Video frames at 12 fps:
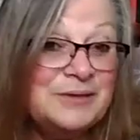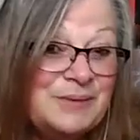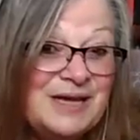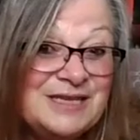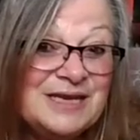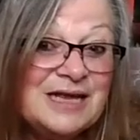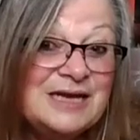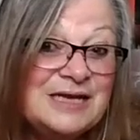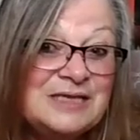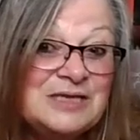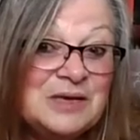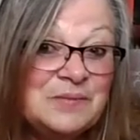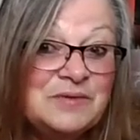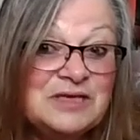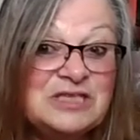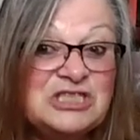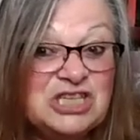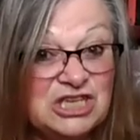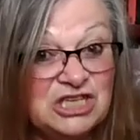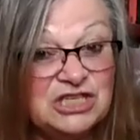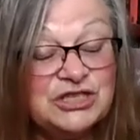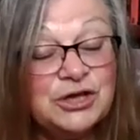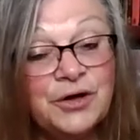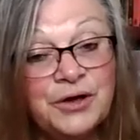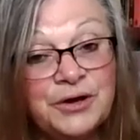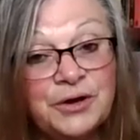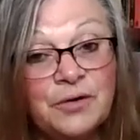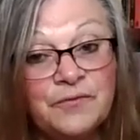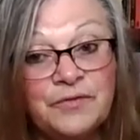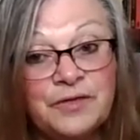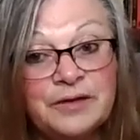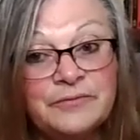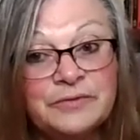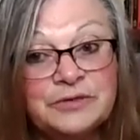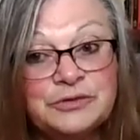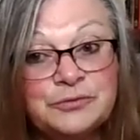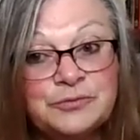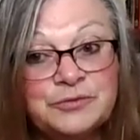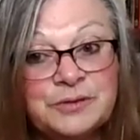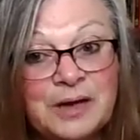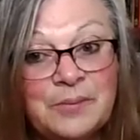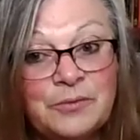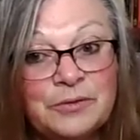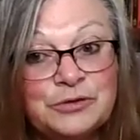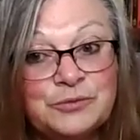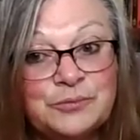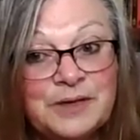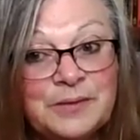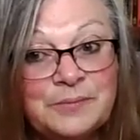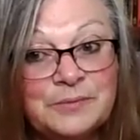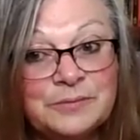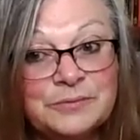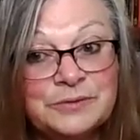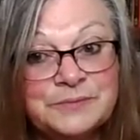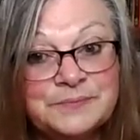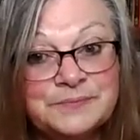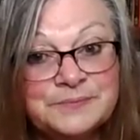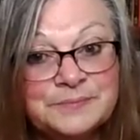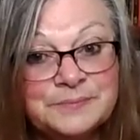it's basically an attempted genocide of the Aboriginal peoples